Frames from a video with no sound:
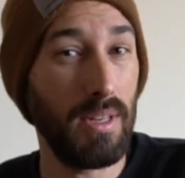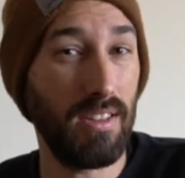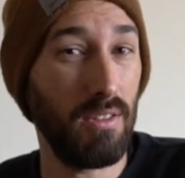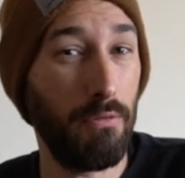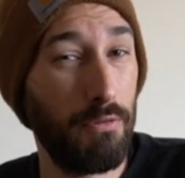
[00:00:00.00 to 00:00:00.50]

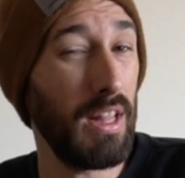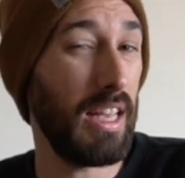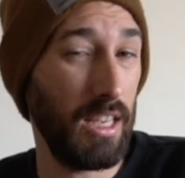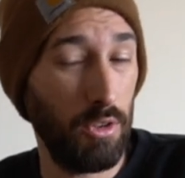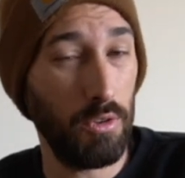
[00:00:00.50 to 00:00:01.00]
doesn't fit
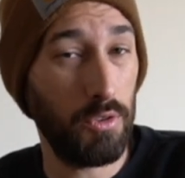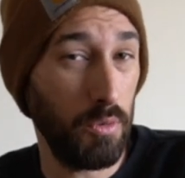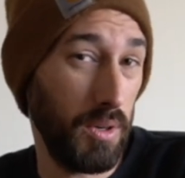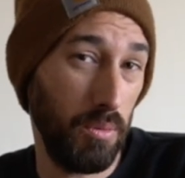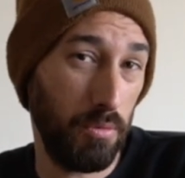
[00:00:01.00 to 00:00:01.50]
like it used to
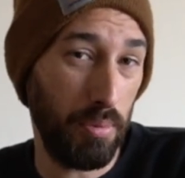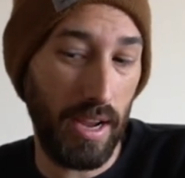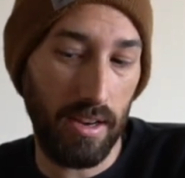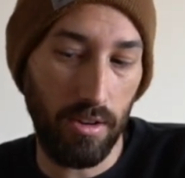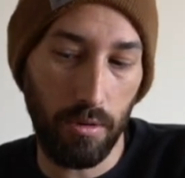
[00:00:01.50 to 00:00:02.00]
when it was
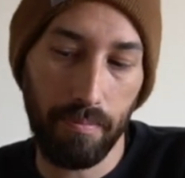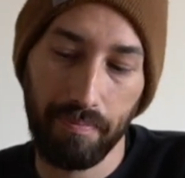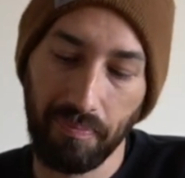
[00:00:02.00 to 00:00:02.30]
brand new.